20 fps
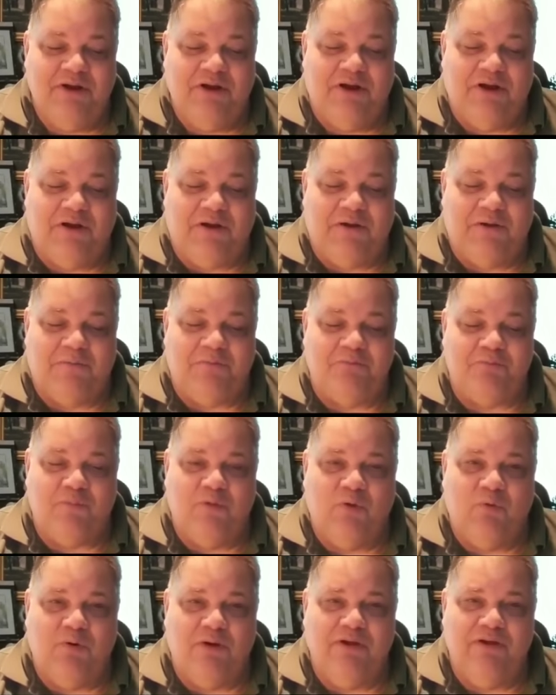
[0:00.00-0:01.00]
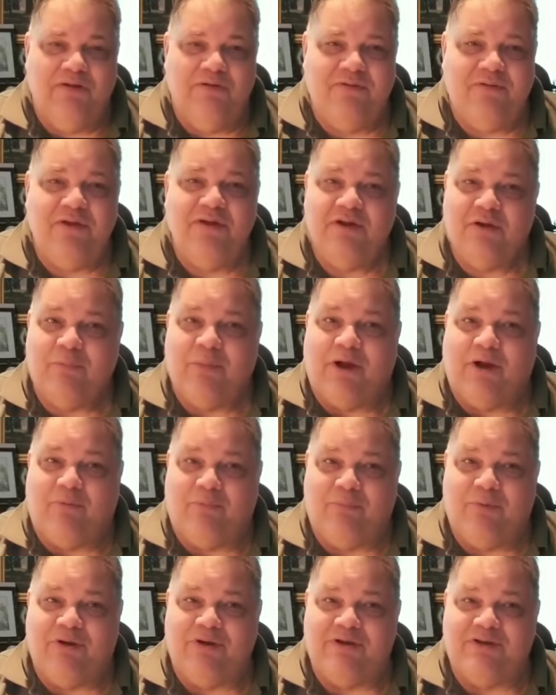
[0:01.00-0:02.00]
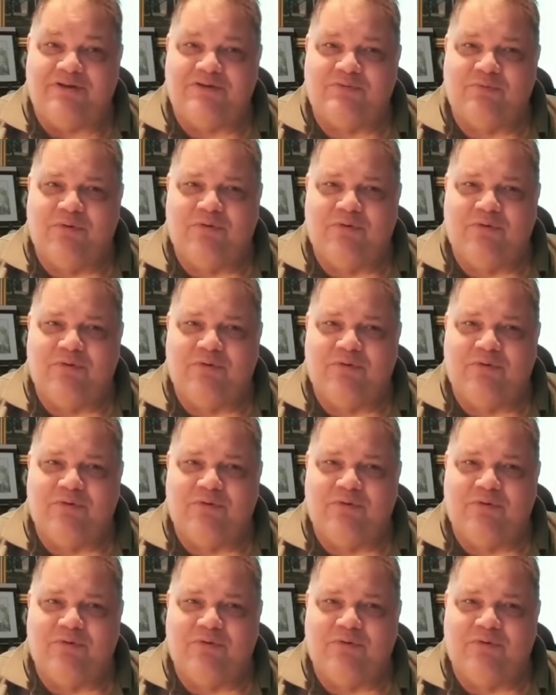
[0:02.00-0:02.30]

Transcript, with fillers: um, we think about peace.